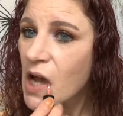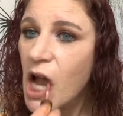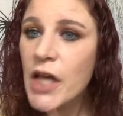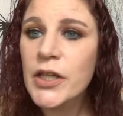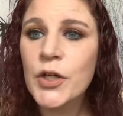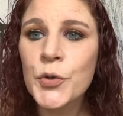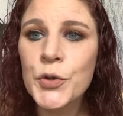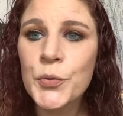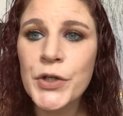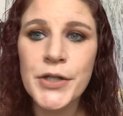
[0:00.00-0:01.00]
I think
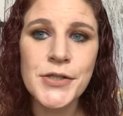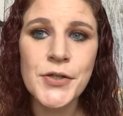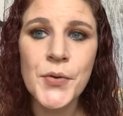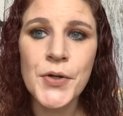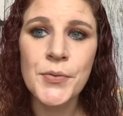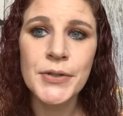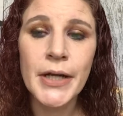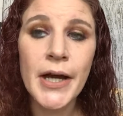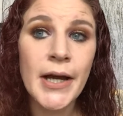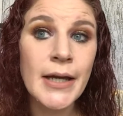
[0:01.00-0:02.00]
with what's going on with the
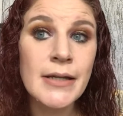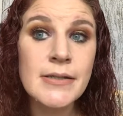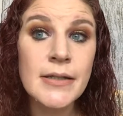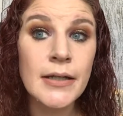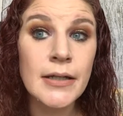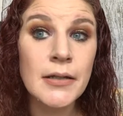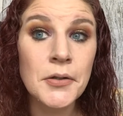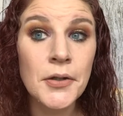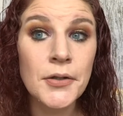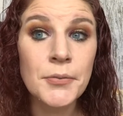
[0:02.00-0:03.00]
eyes, I need a
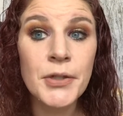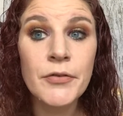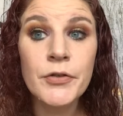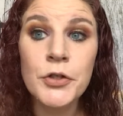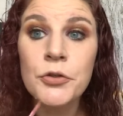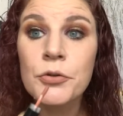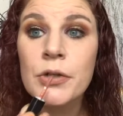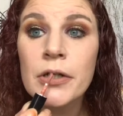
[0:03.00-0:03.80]
little bit of a nude